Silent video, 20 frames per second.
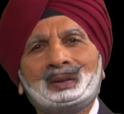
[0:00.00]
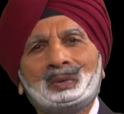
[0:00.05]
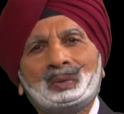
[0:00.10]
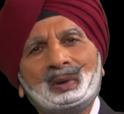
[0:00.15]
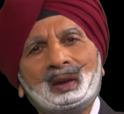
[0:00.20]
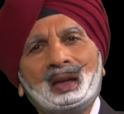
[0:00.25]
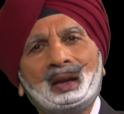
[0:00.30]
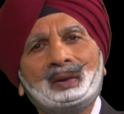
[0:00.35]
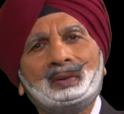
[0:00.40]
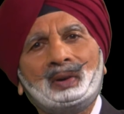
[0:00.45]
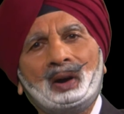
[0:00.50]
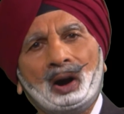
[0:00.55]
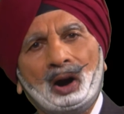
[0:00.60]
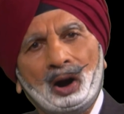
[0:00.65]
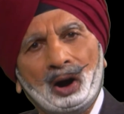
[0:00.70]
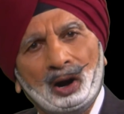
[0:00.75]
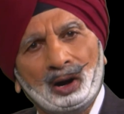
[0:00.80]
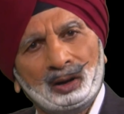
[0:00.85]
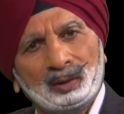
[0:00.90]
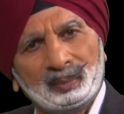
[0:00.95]
We have
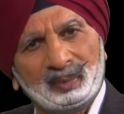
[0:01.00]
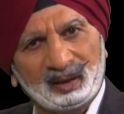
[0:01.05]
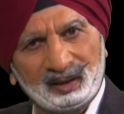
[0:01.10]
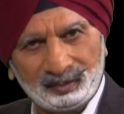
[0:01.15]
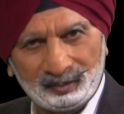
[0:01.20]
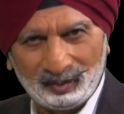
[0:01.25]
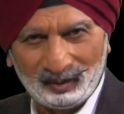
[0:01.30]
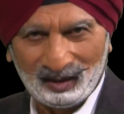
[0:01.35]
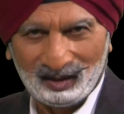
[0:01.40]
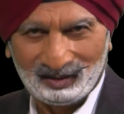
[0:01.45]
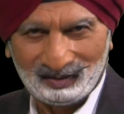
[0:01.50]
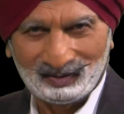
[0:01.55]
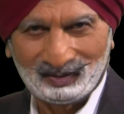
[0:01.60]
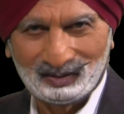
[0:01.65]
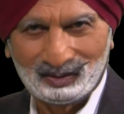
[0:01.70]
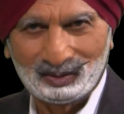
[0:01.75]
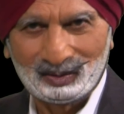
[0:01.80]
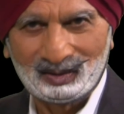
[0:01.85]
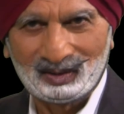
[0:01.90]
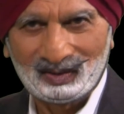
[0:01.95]
all been
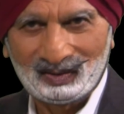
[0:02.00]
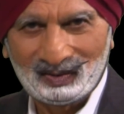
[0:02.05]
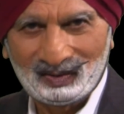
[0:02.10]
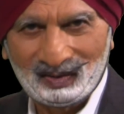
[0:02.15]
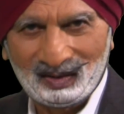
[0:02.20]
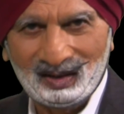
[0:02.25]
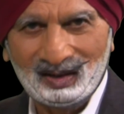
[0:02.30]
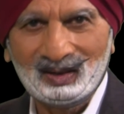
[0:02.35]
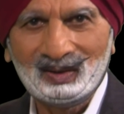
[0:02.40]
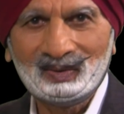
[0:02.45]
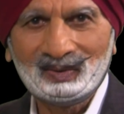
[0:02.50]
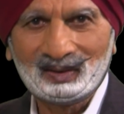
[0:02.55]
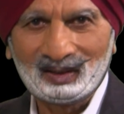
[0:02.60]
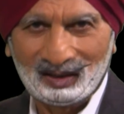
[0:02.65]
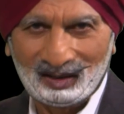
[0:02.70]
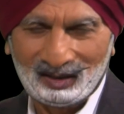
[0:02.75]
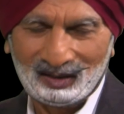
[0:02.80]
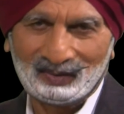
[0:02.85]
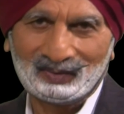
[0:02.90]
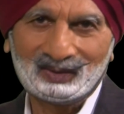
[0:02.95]
blessed to receive the
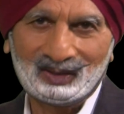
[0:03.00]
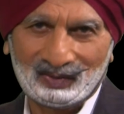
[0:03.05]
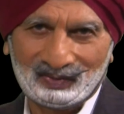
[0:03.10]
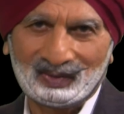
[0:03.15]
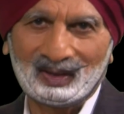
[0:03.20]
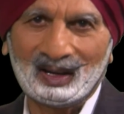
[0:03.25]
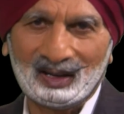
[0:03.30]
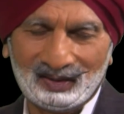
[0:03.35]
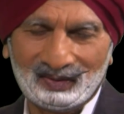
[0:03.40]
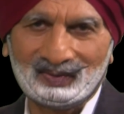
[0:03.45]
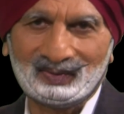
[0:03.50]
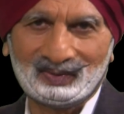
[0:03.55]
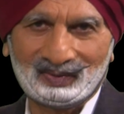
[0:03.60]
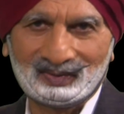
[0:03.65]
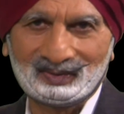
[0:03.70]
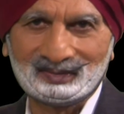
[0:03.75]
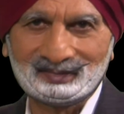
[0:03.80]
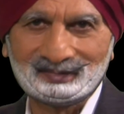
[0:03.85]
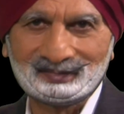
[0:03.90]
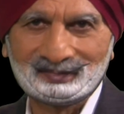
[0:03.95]
gift of life.
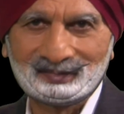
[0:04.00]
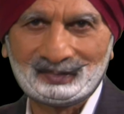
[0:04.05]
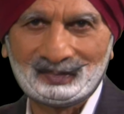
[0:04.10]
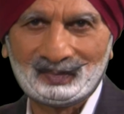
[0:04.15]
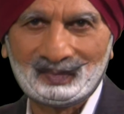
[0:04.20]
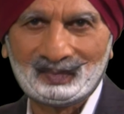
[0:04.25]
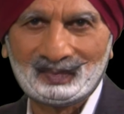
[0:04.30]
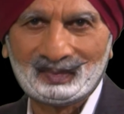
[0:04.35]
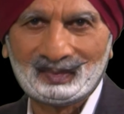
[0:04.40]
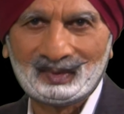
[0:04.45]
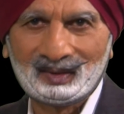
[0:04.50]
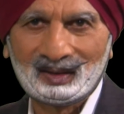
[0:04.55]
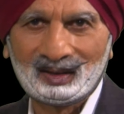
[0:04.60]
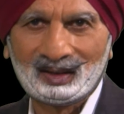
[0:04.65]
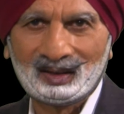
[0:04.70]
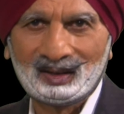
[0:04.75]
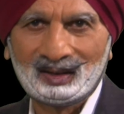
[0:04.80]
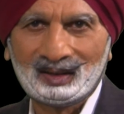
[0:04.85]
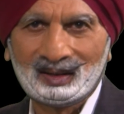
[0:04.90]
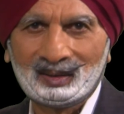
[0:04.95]

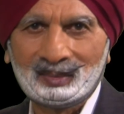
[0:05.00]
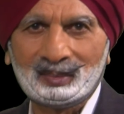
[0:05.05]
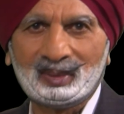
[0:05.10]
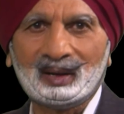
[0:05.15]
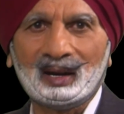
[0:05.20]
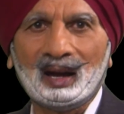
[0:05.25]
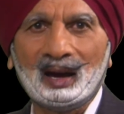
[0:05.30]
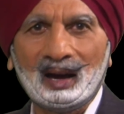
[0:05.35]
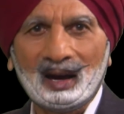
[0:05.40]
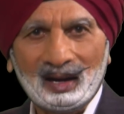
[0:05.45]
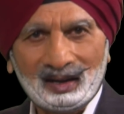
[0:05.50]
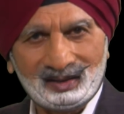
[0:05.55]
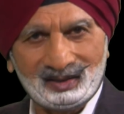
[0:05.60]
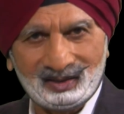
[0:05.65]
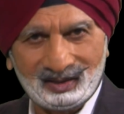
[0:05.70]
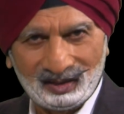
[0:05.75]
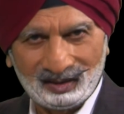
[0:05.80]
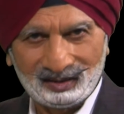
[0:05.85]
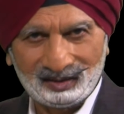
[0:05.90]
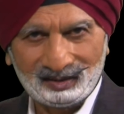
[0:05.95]
But
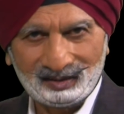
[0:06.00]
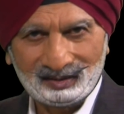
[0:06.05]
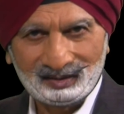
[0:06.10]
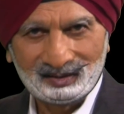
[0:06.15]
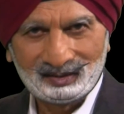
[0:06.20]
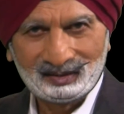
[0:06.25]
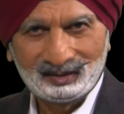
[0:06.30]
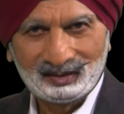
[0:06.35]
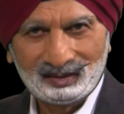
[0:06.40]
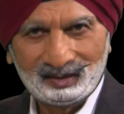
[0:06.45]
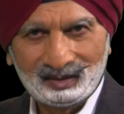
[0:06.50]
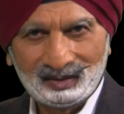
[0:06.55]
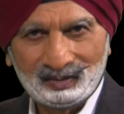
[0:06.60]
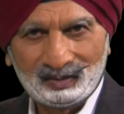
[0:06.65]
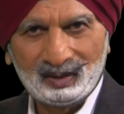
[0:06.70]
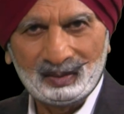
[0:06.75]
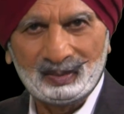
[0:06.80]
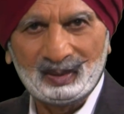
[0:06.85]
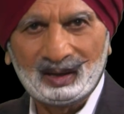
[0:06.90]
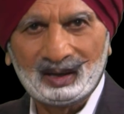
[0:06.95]
until
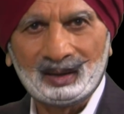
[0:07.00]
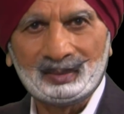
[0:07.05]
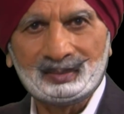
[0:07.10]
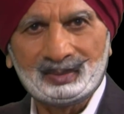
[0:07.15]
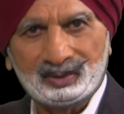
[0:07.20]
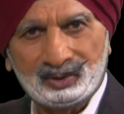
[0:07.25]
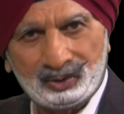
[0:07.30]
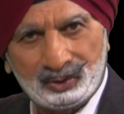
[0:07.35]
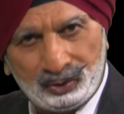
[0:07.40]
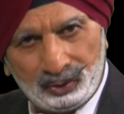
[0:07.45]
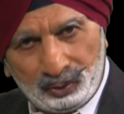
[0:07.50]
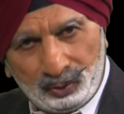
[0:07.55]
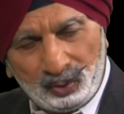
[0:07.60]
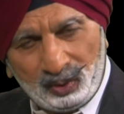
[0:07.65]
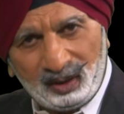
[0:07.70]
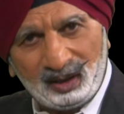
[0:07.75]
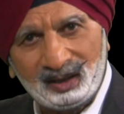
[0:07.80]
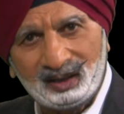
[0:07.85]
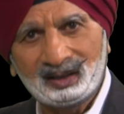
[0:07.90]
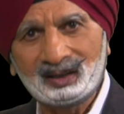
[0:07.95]
we become
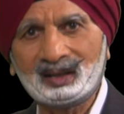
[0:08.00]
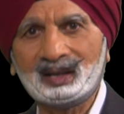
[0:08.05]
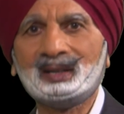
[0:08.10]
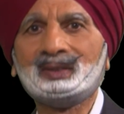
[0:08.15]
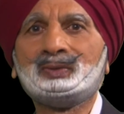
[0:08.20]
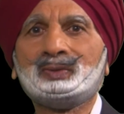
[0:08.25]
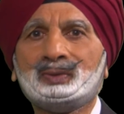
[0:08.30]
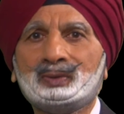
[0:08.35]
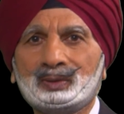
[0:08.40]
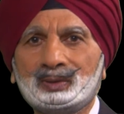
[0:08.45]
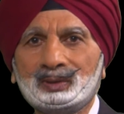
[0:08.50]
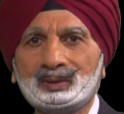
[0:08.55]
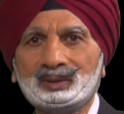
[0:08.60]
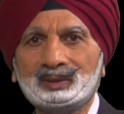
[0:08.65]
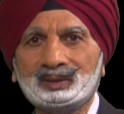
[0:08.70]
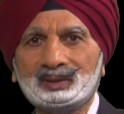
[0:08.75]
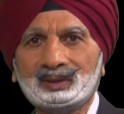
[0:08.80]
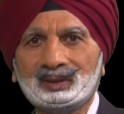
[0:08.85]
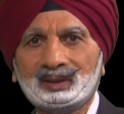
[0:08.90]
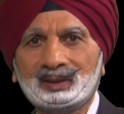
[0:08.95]
truly grateful